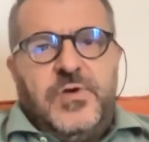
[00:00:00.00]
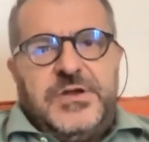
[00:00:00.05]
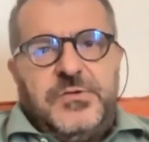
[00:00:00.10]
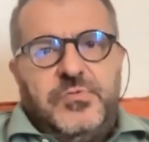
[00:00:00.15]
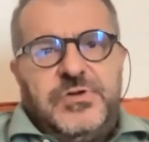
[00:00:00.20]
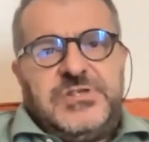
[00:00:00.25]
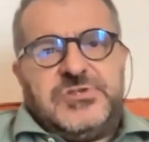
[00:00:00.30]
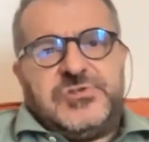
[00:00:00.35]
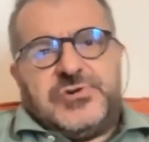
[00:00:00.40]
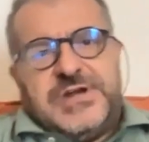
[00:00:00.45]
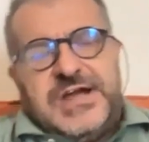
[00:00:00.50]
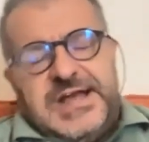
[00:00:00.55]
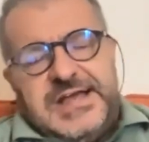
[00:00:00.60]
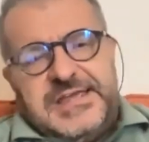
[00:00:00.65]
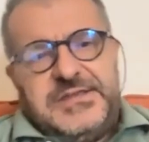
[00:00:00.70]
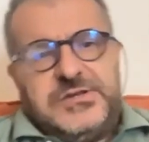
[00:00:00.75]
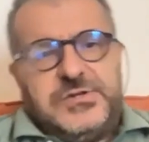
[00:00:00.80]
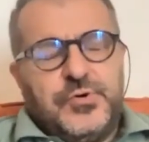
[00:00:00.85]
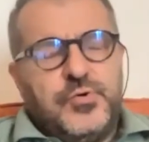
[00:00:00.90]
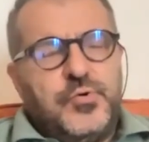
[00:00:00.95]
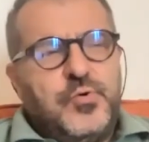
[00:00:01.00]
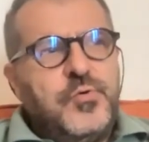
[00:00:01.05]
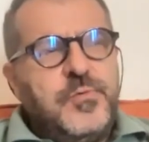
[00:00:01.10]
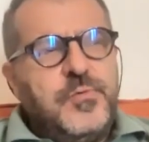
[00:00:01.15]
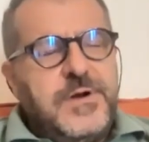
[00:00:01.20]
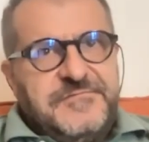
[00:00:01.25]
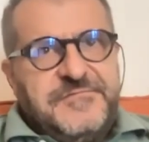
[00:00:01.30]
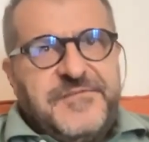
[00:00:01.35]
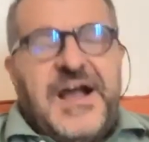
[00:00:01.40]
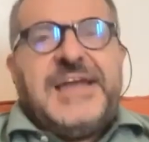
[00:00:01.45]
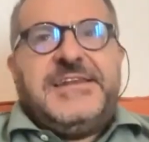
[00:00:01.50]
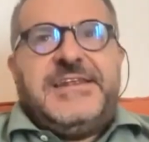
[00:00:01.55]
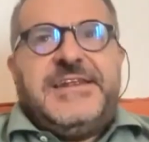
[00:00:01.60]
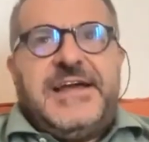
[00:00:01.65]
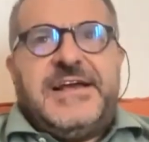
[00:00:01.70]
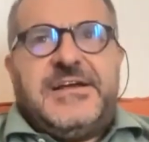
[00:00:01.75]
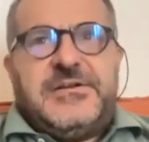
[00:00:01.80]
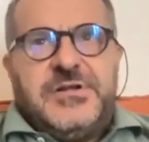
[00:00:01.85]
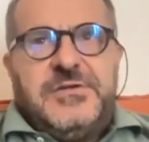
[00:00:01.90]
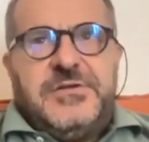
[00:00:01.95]
When we try to find
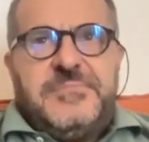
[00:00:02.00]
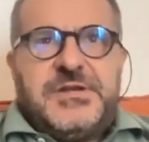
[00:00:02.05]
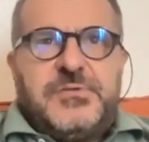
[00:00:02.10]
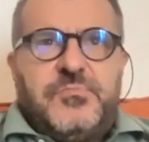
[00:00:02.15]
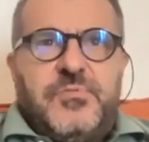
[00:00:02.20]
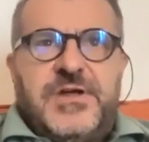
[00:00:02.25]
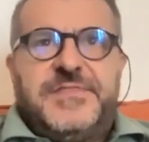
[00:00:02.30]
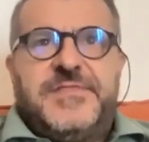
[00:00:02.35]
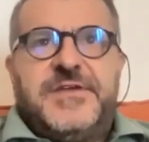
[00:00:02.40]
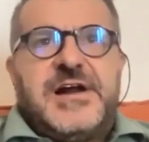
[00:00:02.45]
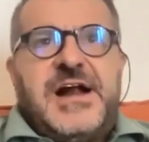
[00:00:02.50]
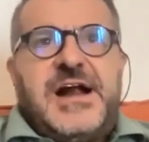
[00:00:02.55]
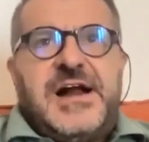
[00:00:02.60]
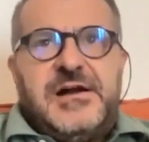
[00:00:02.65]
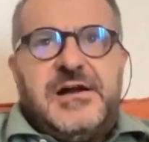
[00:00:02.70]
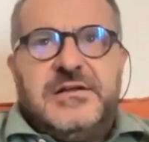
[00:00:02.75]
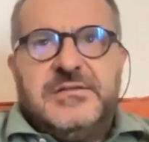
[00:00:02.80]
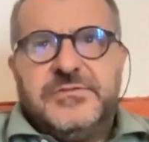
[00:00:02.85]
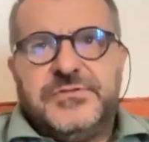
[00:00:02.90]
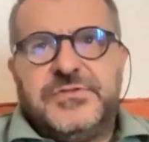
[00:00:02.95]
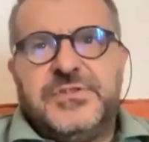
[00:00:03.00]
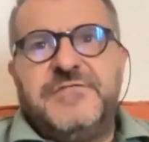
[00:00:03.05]
an agreement when there are